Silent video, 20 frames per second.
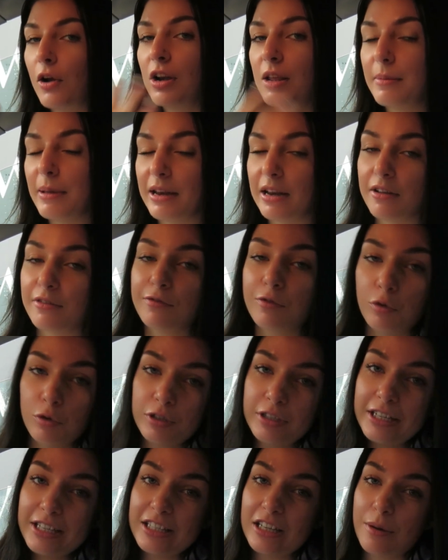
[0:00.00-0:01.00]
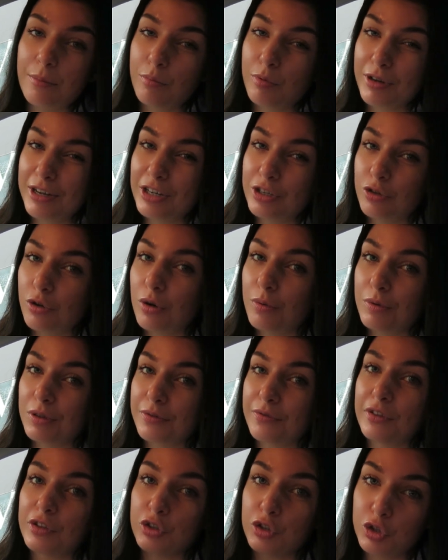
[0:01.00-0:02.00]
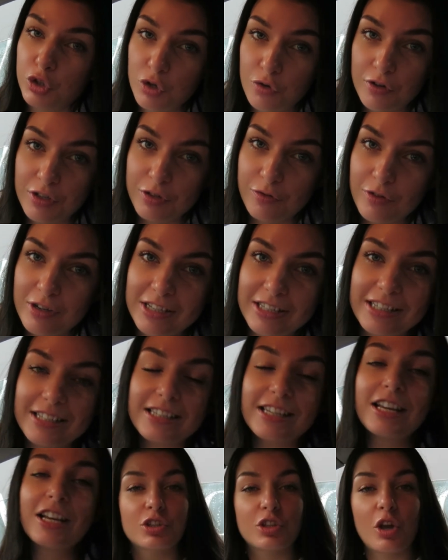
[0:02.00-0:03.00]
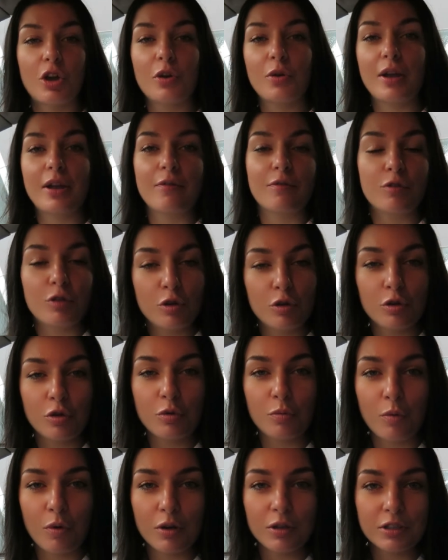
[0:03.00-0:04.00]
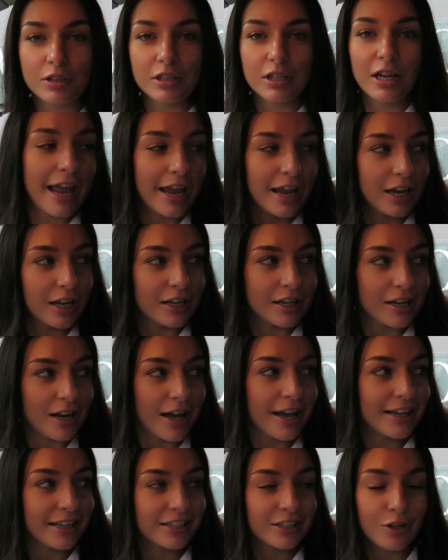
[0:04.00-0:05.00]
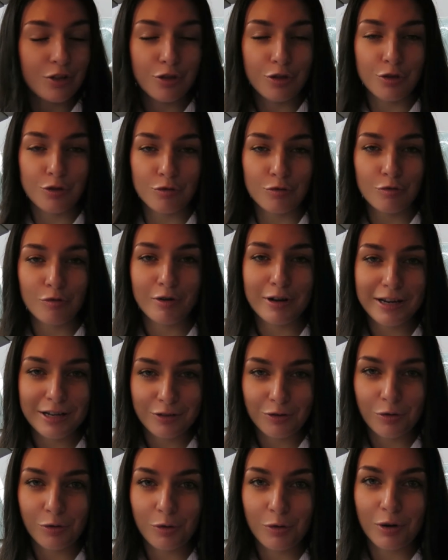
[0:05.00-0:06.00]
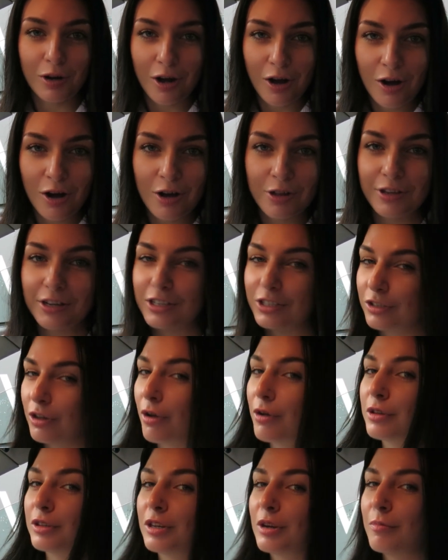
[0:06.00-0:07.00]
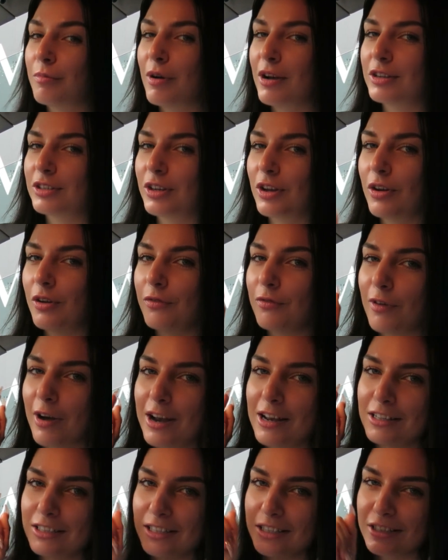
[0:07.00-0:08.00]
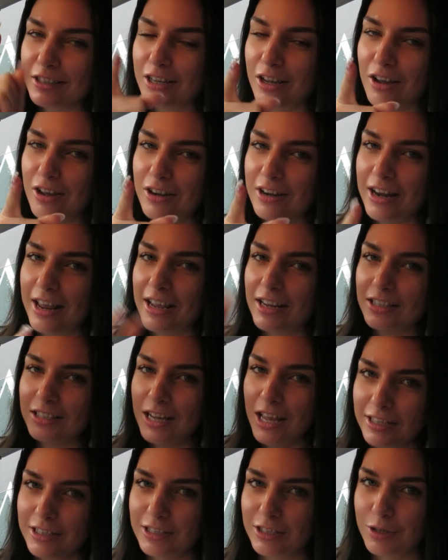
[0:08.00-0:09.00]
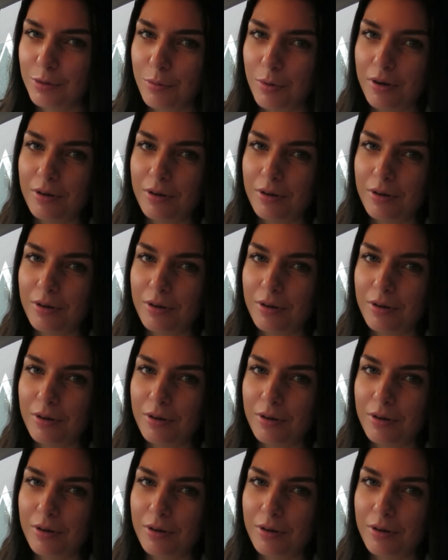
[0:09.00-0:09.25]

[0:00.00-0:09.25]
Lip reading: only made it a 4-seater. I'm pretty sure it was for insurance reasons. So if you do want a nice 3-door car that is going to impress your friends and turn next, this is the